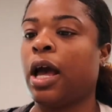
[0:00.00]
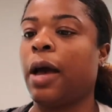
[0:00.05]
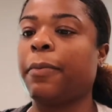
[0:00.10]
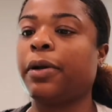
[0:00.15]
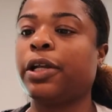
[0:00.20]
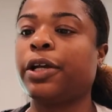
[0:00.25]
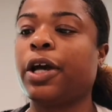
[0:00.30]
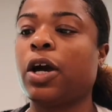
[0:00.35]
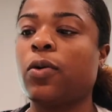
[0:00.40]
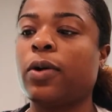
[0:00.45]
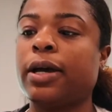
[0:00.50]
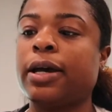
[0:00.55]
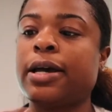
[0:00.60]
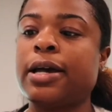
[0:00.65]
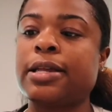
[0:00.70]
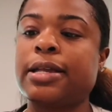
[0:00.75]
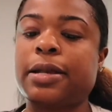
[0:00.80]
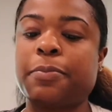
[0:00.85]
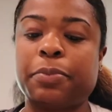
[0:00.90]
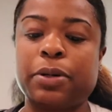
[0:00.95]
I'm gonna go
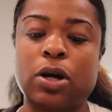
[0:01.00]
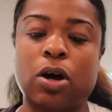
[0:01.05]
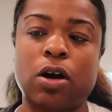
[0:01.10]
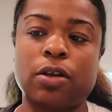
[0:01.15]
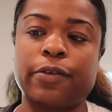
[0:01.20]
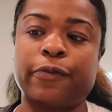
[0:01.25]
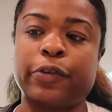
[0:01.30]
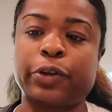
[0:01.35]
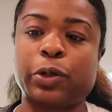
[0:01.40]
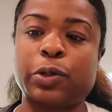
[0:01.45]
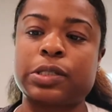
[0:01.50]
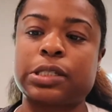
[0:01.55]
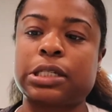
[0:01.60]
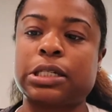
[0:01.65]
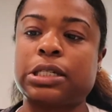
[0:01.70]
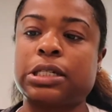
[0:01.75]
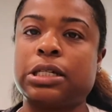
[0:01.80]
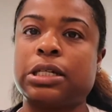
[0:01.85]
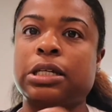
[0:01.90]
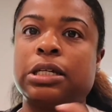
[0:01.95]
ahead and put all the photos
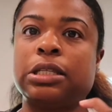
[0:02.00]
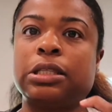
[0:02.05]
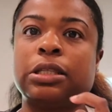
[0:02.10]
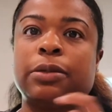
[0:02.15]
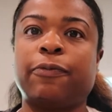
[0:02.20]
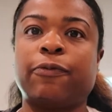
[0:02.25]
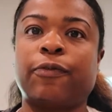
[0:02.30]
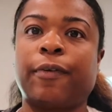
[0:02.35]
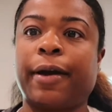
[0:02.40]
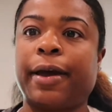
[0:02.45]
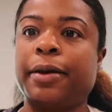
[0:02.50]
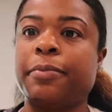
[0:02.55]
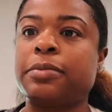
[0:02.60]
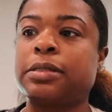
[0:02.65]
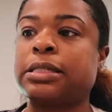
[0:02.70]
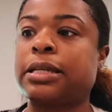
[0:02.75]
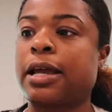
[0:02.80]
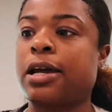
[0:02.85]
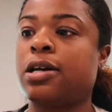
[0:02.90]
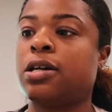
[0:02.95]
in the
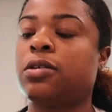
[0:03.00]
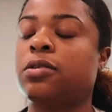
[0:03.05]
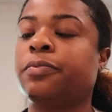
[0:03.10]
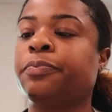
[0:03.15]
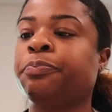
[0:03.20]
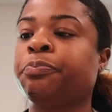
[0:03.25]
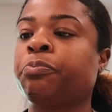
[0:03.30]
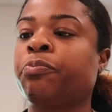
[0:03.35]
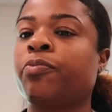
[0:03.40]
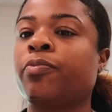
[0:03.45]
frames now,